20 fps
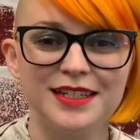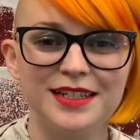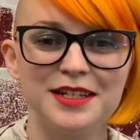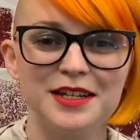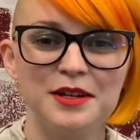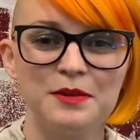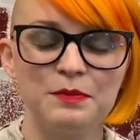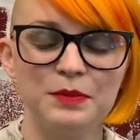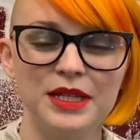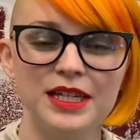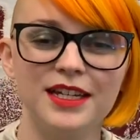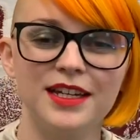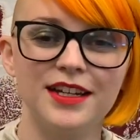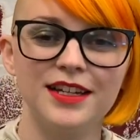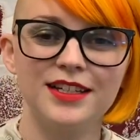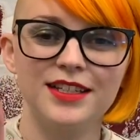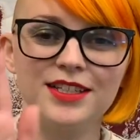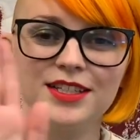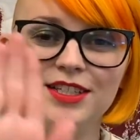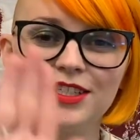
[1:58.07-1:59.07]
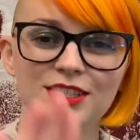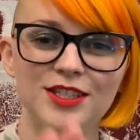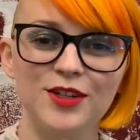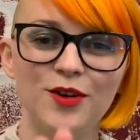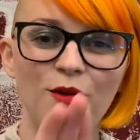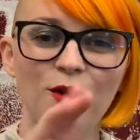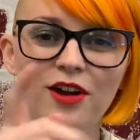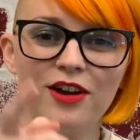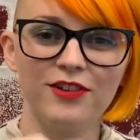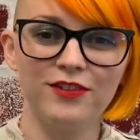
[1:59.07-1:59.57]
because your
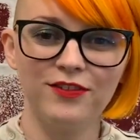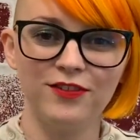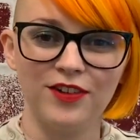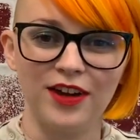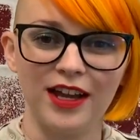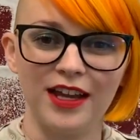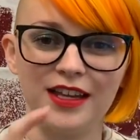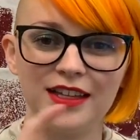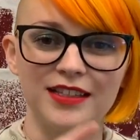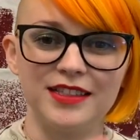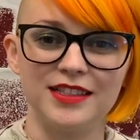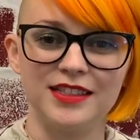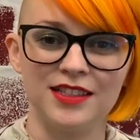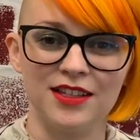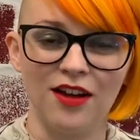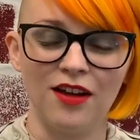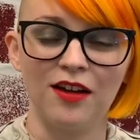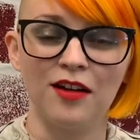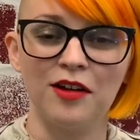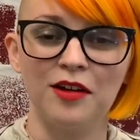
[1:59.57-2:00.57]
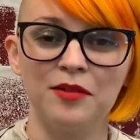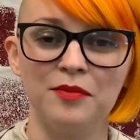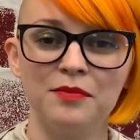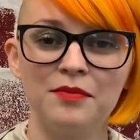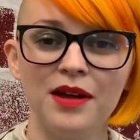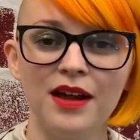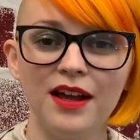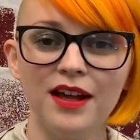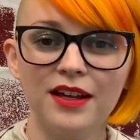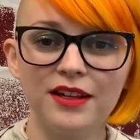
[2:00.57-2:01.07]
friends are
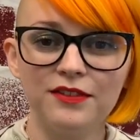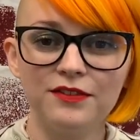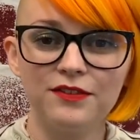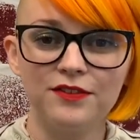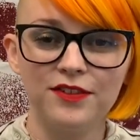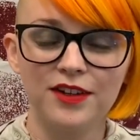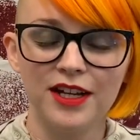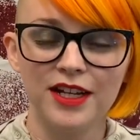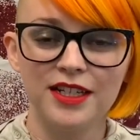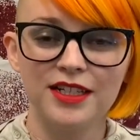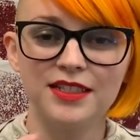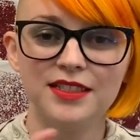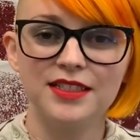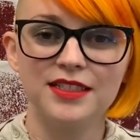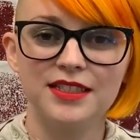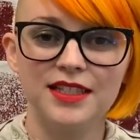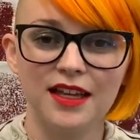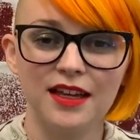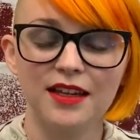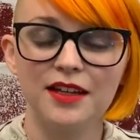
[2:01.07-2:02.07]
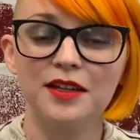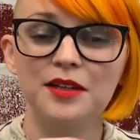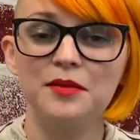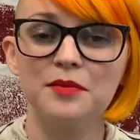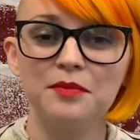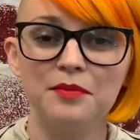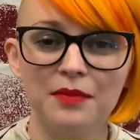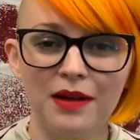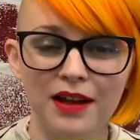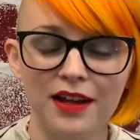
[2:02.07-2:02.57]
my friends, and
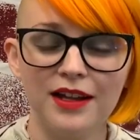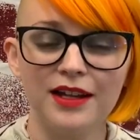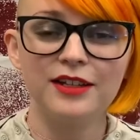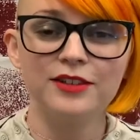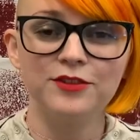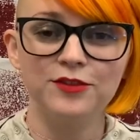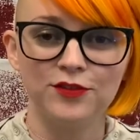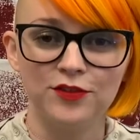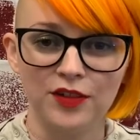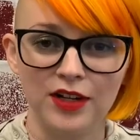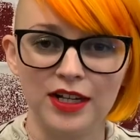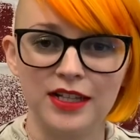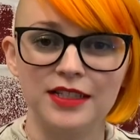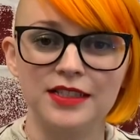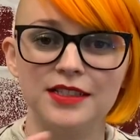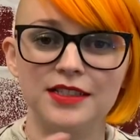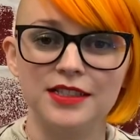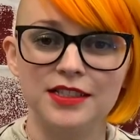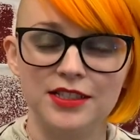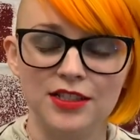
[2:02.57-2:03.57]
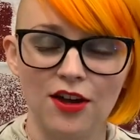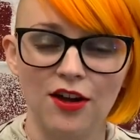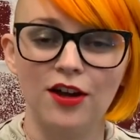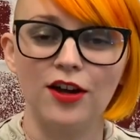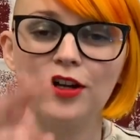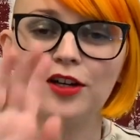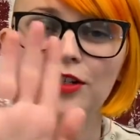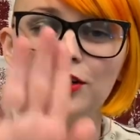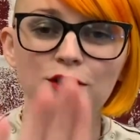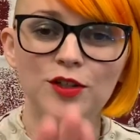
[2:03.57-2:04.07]
my friends are
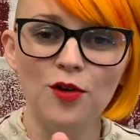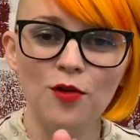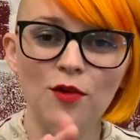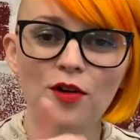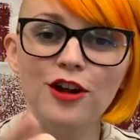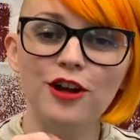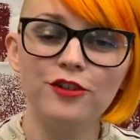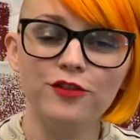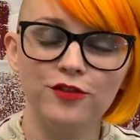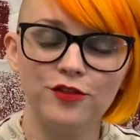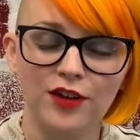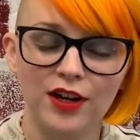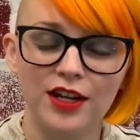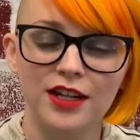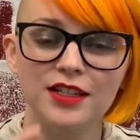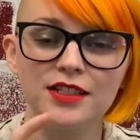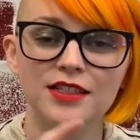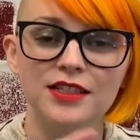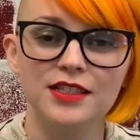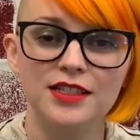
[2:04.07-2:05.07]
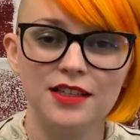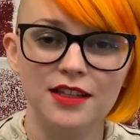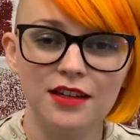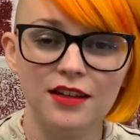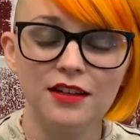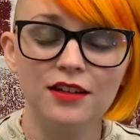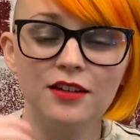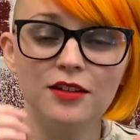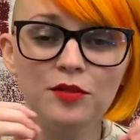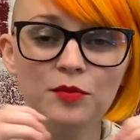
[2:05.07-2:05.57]
your friends.
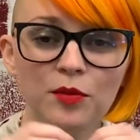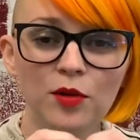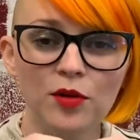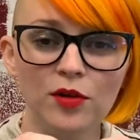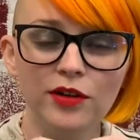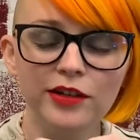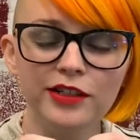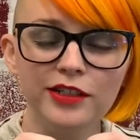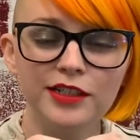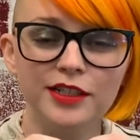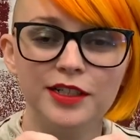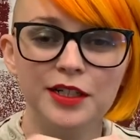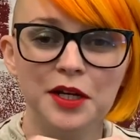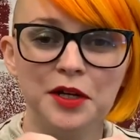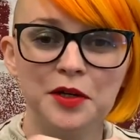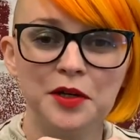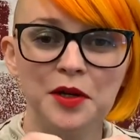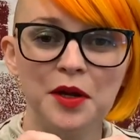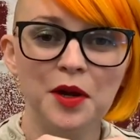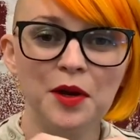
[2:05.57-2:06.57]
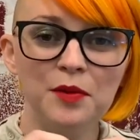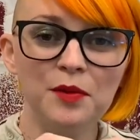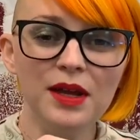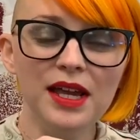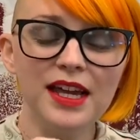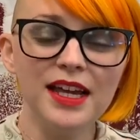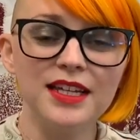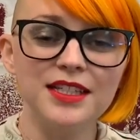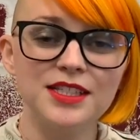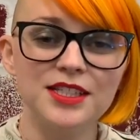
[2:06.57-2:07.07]
The more we
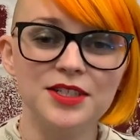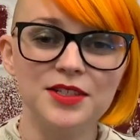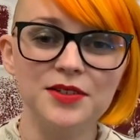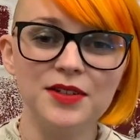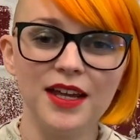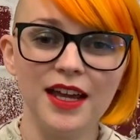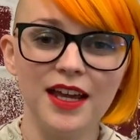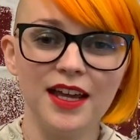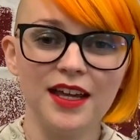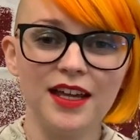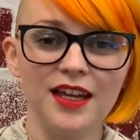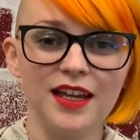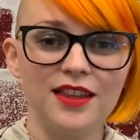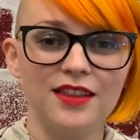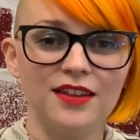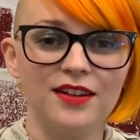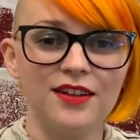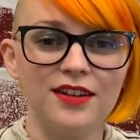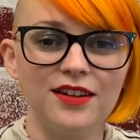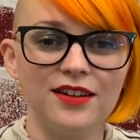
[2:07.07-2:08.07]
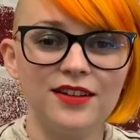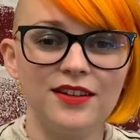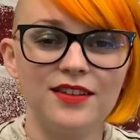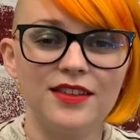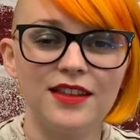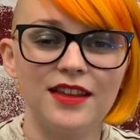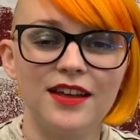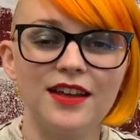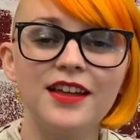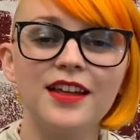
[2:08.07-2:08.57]
get together,
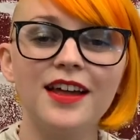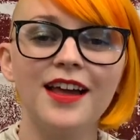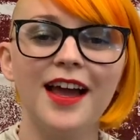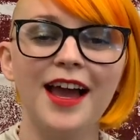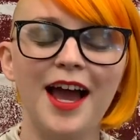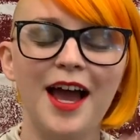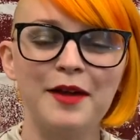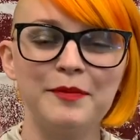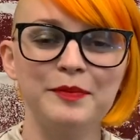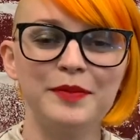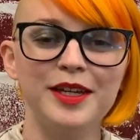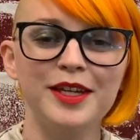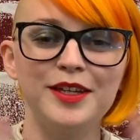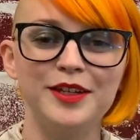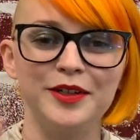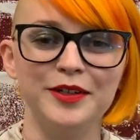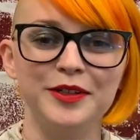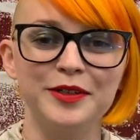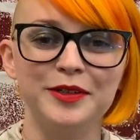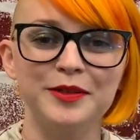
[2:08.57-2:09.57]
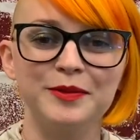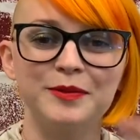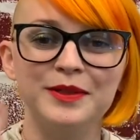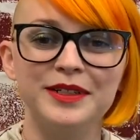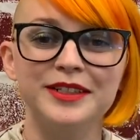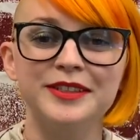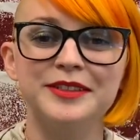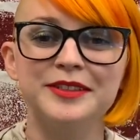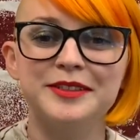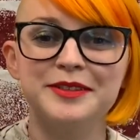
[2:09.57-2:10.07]
the happier
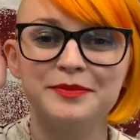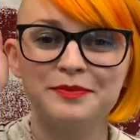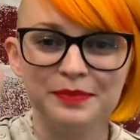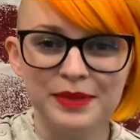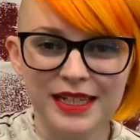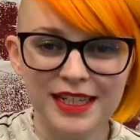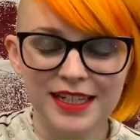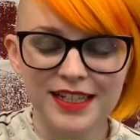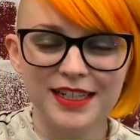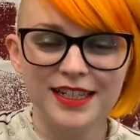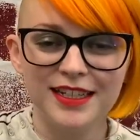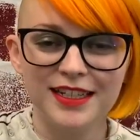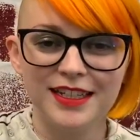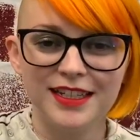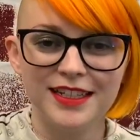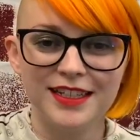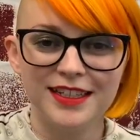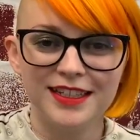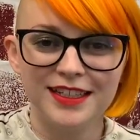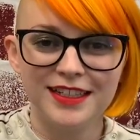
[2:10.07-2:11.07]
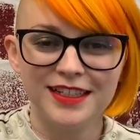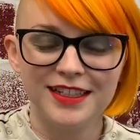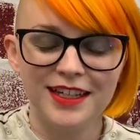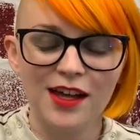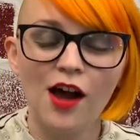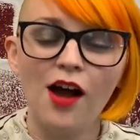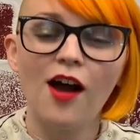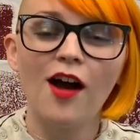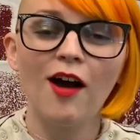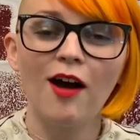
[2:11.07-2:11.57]
we'll be.
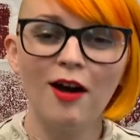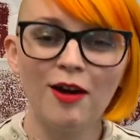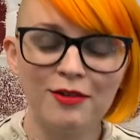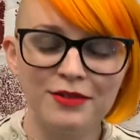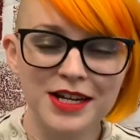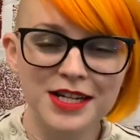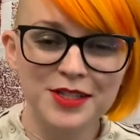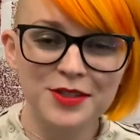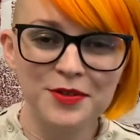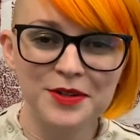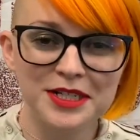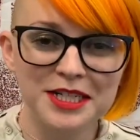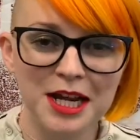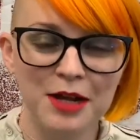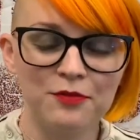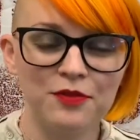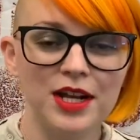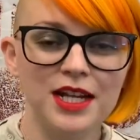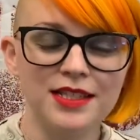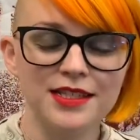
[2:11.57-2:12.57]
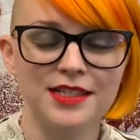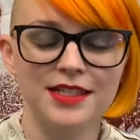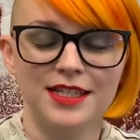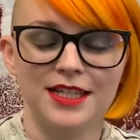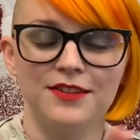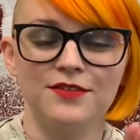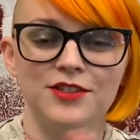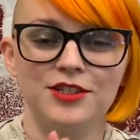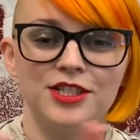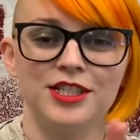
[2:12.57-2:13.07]
All right, Storytime friends, give
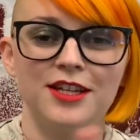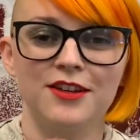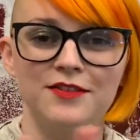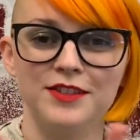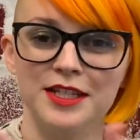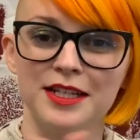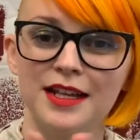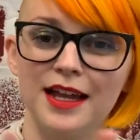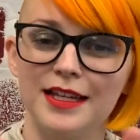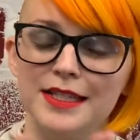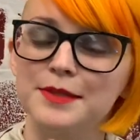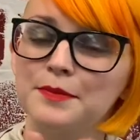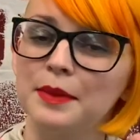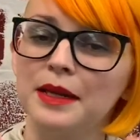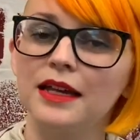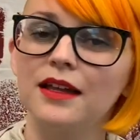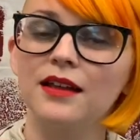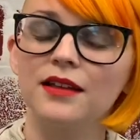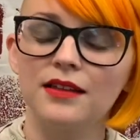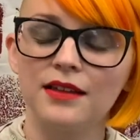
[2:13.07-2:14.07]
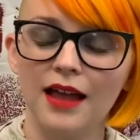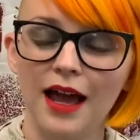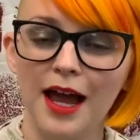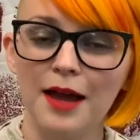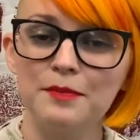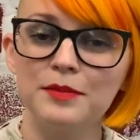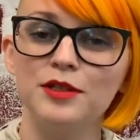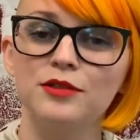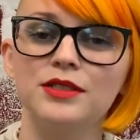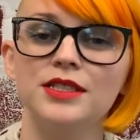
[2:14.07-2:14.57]
yourselves a nice big clap.
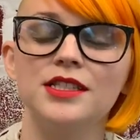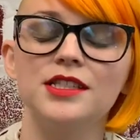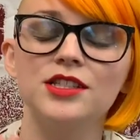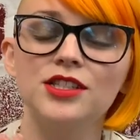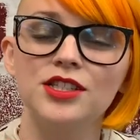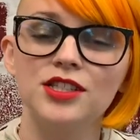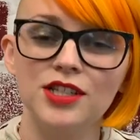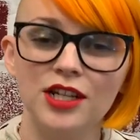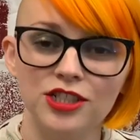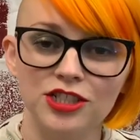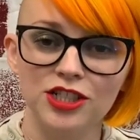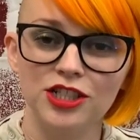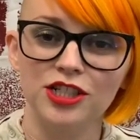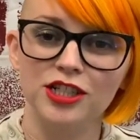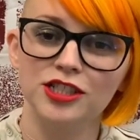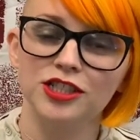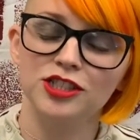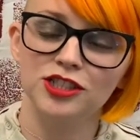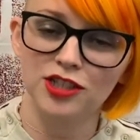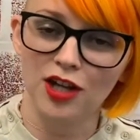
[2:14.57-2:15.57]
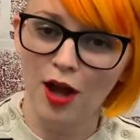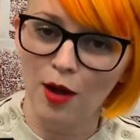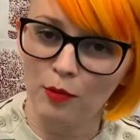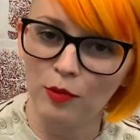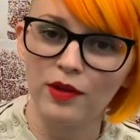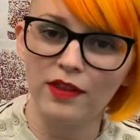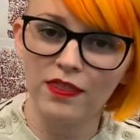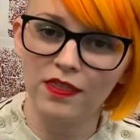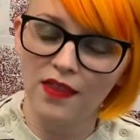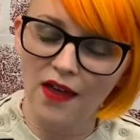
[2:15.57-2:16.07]
You did such a good job
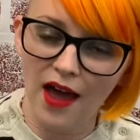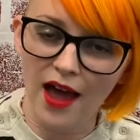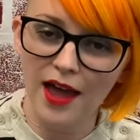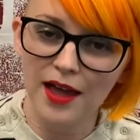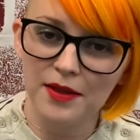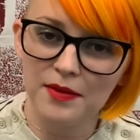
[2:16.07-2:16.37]
with that.